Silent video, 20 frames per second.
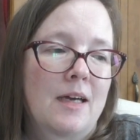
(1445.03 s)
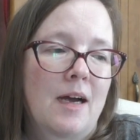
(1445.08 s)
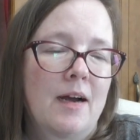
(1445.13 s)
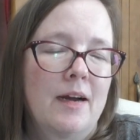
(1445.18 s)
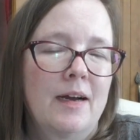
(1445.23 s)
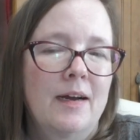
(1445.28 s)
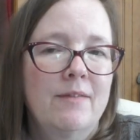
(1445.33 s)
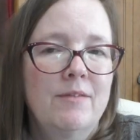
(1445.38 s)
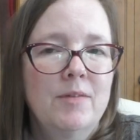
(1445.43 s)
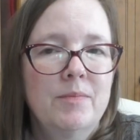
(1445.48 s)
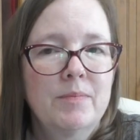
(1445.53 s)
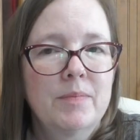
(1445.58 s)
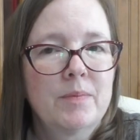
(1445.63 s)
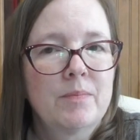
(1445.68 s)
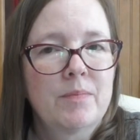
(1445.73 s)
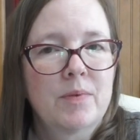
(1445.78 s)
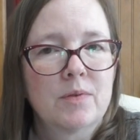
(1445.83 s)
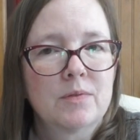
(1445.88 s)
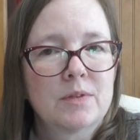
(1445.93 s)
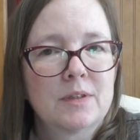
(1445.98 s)
I haven't
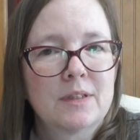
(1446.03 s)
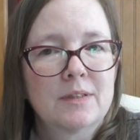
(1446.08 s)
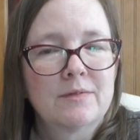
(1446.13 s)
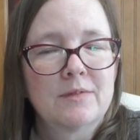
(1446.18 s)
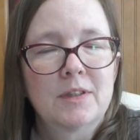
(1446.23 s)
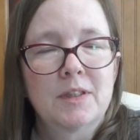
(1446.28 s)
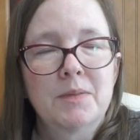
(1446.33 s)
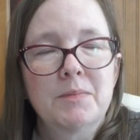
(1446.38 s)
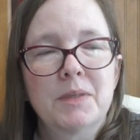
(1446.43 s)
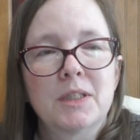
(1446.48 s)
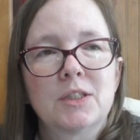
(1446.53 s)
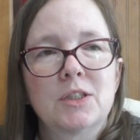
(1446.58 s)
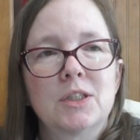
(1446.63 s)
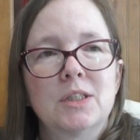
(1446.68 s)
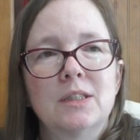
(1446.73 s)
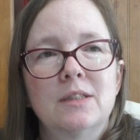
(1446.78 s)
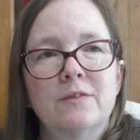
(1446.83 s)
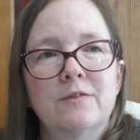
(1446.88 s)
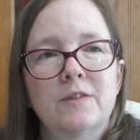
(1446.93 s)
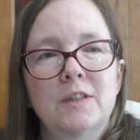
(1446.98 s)
been posting very
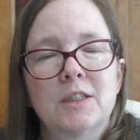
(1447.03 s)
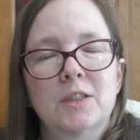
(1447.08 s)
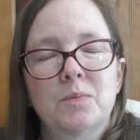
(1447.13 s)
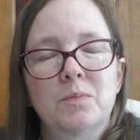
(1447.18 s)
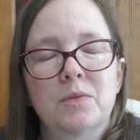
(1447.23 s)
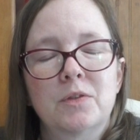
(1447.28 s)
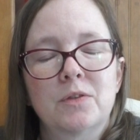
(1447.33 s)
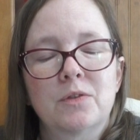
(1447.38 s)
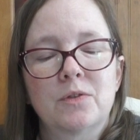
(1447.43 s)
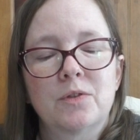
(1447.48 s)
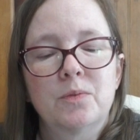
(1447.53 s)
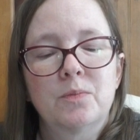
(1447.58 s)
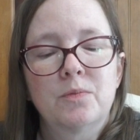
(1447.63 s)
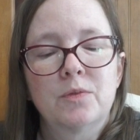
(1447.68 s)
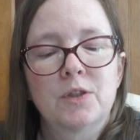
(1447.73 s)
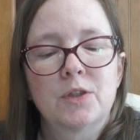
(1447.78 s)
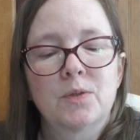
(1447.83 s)
much in the Facebook group,